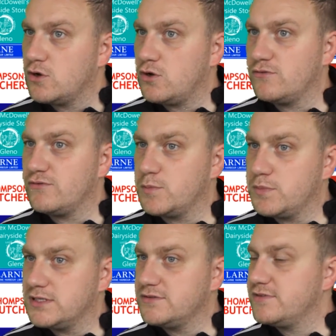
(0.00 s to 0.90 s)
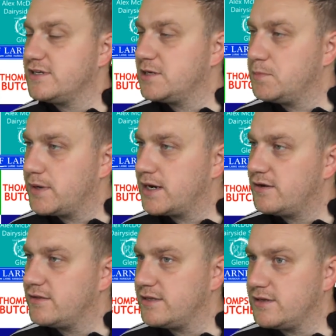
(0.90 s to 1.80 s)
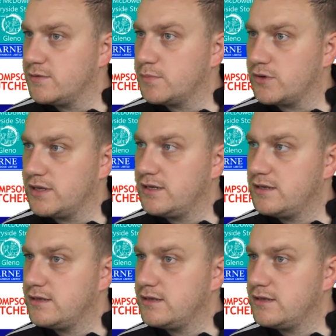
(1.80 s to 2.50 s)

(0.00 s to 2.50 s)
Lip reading: All over the pitch, if you can get better, then you upgrade.